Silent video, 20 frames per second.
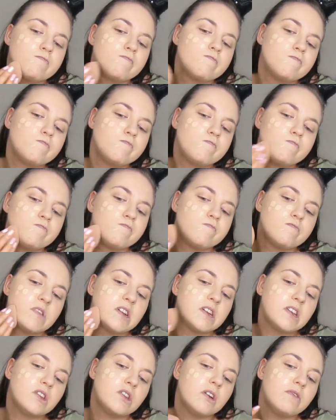
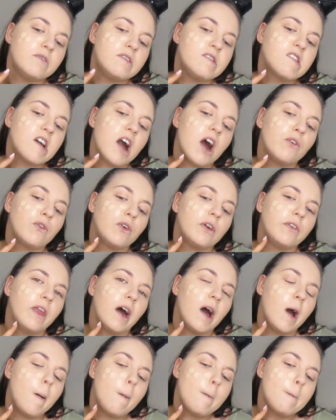It's not really covering
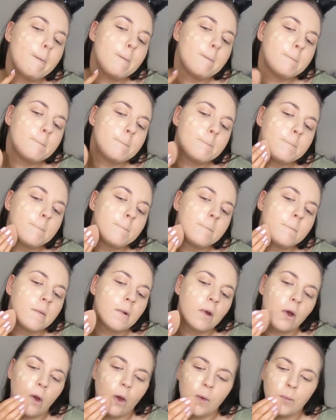that,
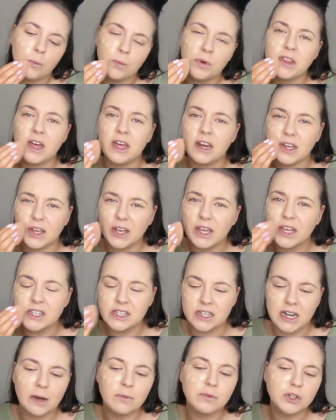but then it is
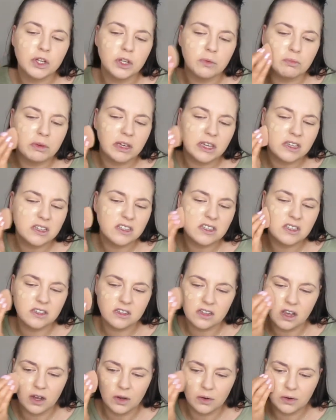an absolute beast,
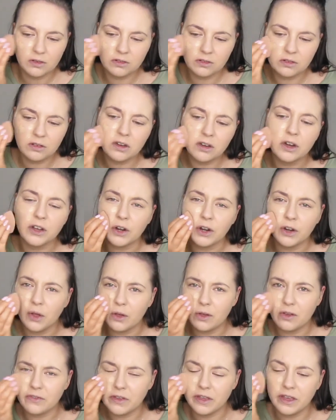so I don't know
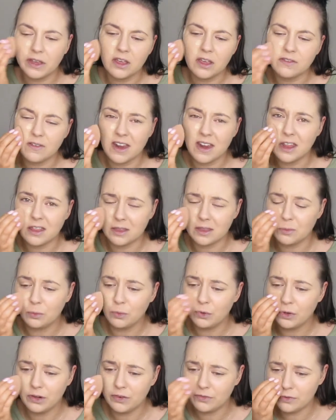if anything
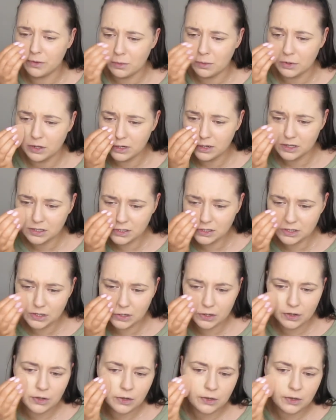would, if I'm honest.